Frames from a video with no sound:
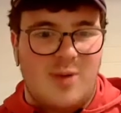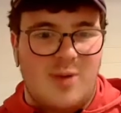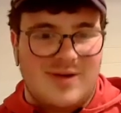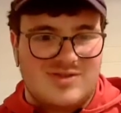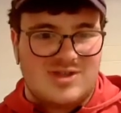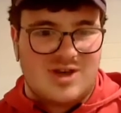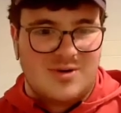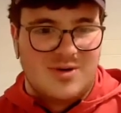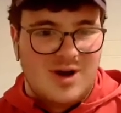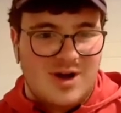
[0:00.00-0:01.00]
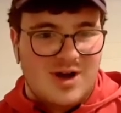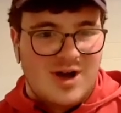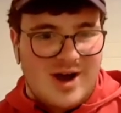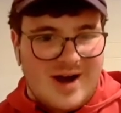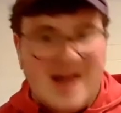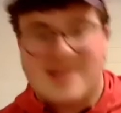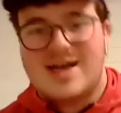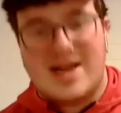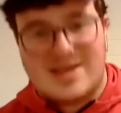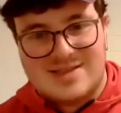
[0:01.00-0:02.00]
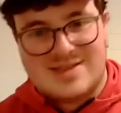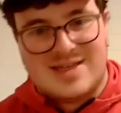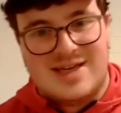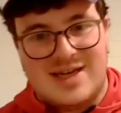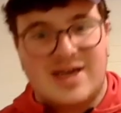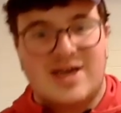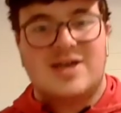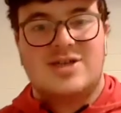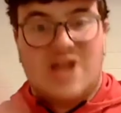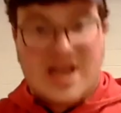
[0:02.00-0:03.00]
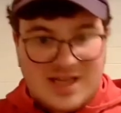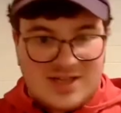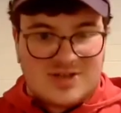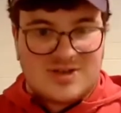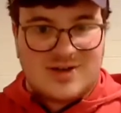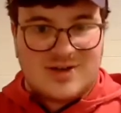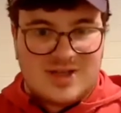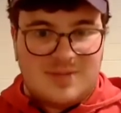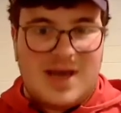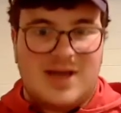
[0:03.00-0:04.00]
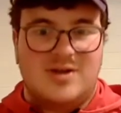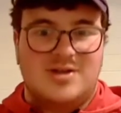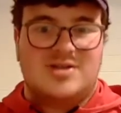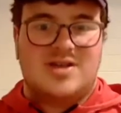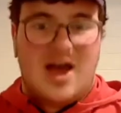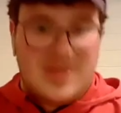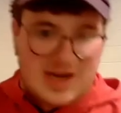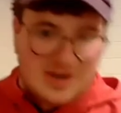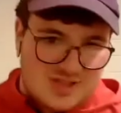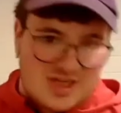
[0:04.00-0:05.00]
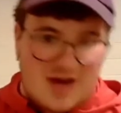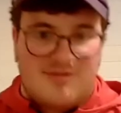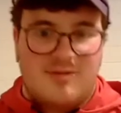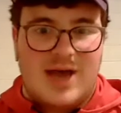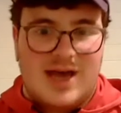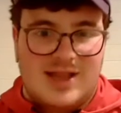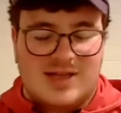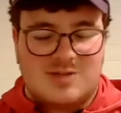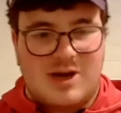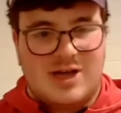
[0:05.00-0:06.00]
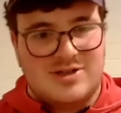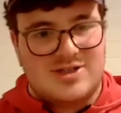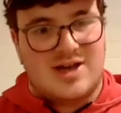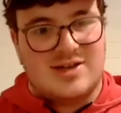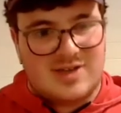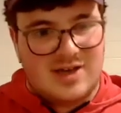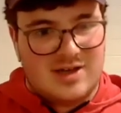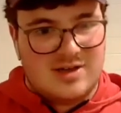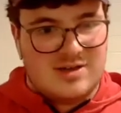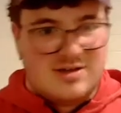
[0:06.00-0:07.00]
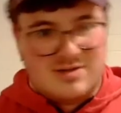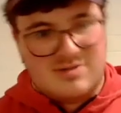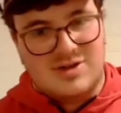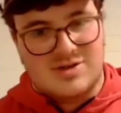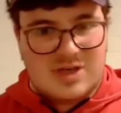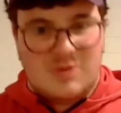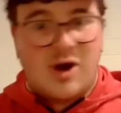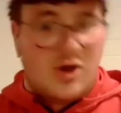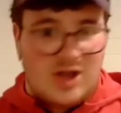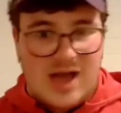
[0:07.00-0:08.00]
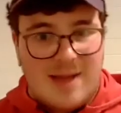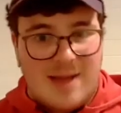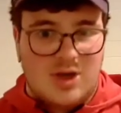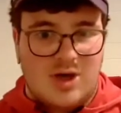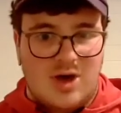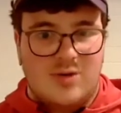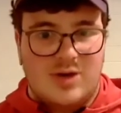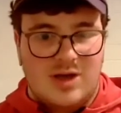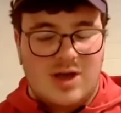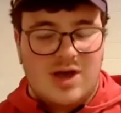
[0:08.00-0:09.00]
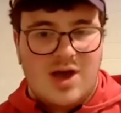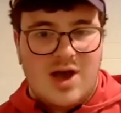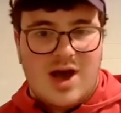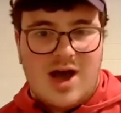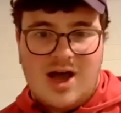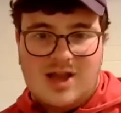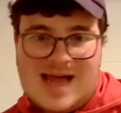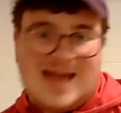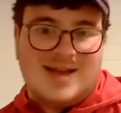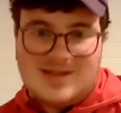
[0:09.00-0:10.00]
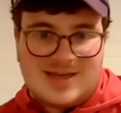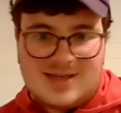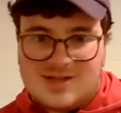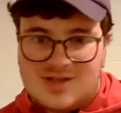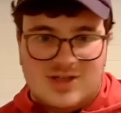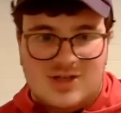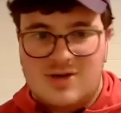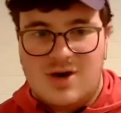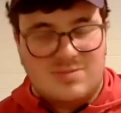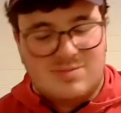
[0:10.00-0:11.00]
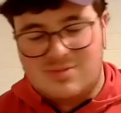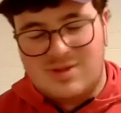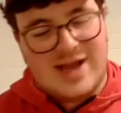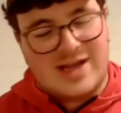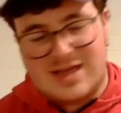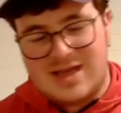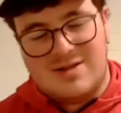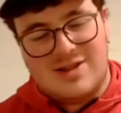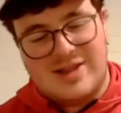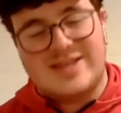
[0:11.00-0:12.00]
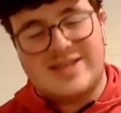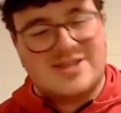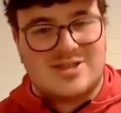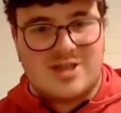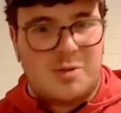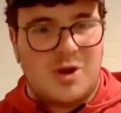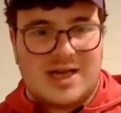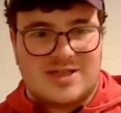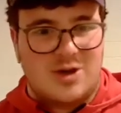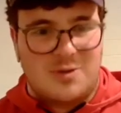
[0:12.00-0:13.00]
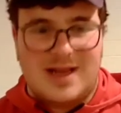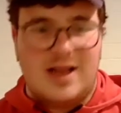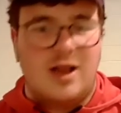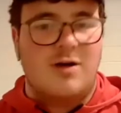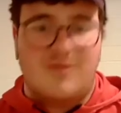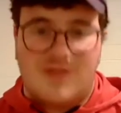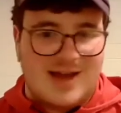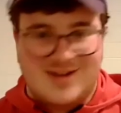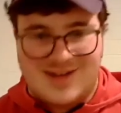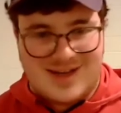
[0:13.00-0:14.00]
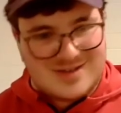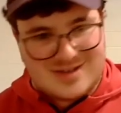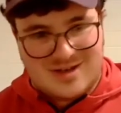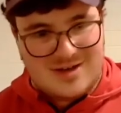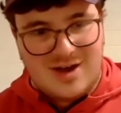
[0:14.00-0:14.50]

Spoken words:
with. So I can see Jenkins will go to the Bengals and then it'll start from there. That's when it'll start to, you'll see where all the linemen go. And Landon Dickerson, you know, like listeners to the podcast know we love Landon Dickerson, and